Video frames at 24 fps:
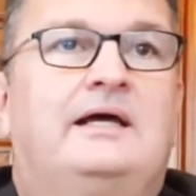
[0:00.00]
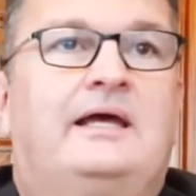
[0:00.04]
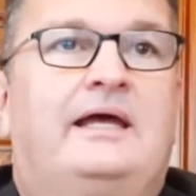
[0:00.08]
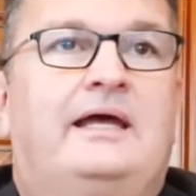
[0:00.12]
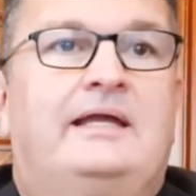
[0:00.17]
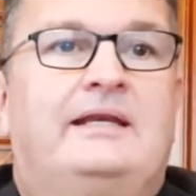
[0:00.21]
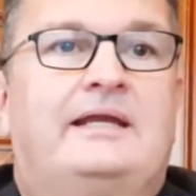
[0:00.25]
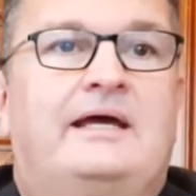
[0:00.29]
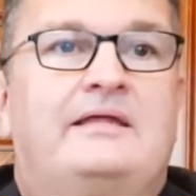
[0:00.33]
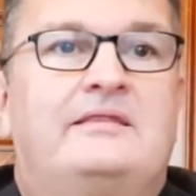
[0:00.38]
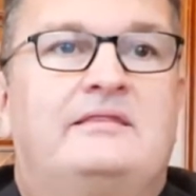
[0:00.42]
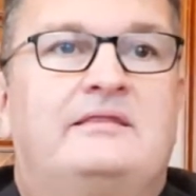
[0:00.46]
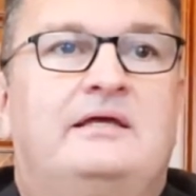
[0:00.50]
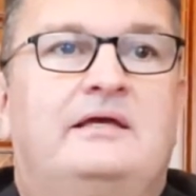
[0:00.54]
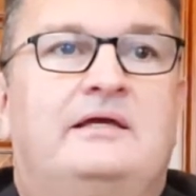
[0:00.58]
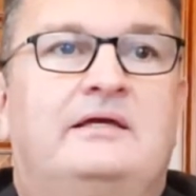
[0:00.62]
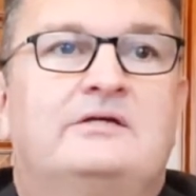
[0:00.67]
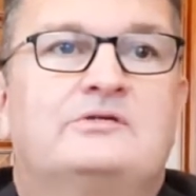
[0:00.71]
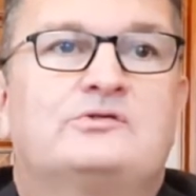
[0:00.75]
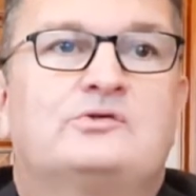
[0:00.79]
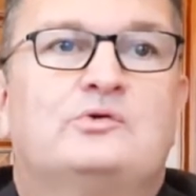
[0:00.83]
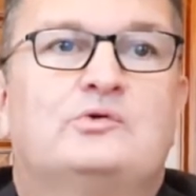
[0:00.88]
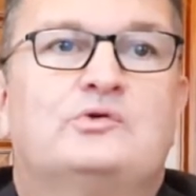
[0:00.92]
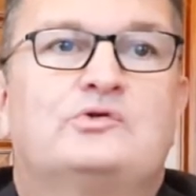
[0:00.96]
and I think
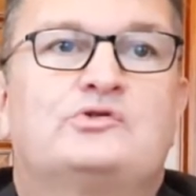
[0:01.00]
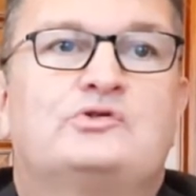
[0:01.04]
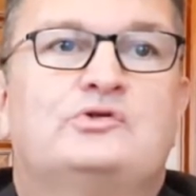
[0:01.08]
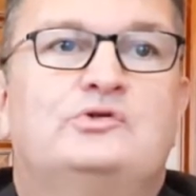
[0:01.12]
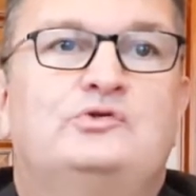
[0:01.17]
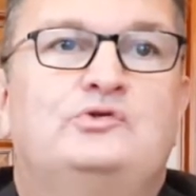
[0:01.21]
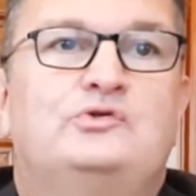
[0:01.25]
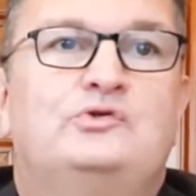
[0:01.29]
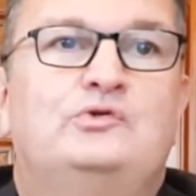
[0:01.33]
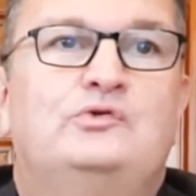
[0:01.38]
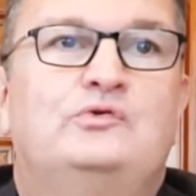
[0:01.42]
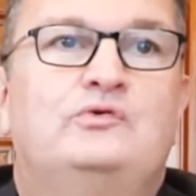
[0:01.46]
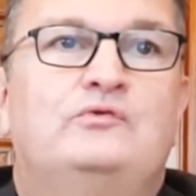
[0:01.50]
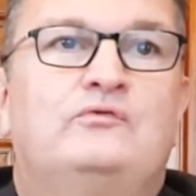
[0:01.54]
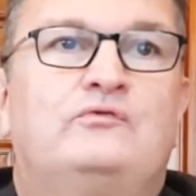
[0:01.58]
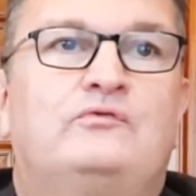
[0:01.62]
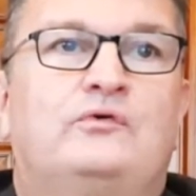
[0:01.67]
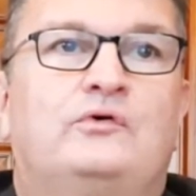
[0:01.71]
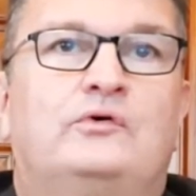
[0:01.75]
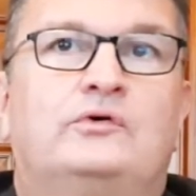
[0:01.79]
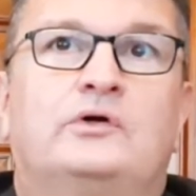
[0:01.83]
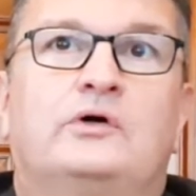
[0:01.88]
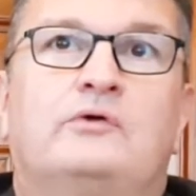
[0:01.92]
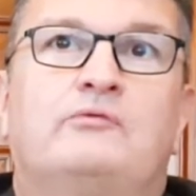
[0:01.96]
is also due
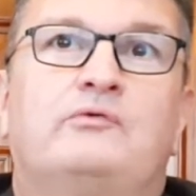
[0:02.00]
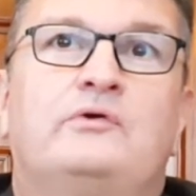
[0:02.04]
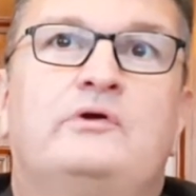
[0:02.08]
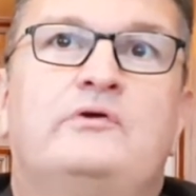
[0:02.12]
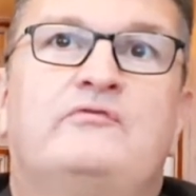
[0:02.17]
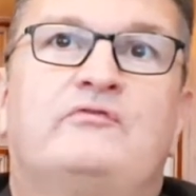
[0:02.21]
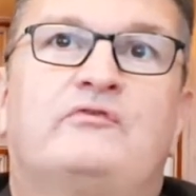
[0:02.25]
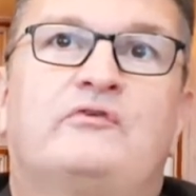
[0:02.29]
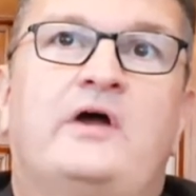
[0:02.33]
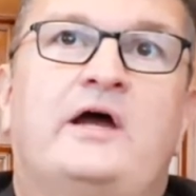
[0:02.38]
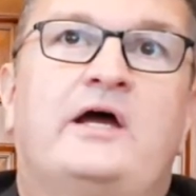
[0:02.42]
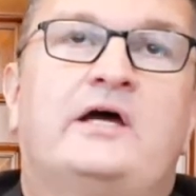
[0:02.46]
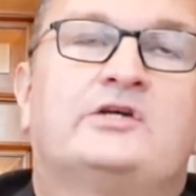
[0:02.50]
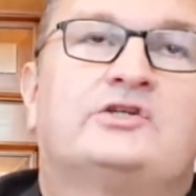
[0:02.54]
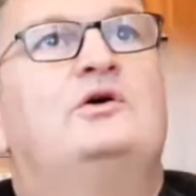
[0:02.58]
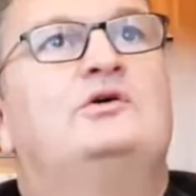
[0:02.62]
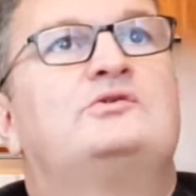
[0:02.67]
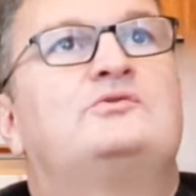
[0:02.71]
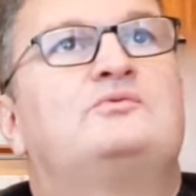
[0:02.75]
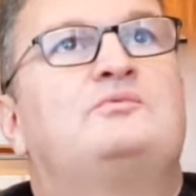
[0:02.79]
for a refresh.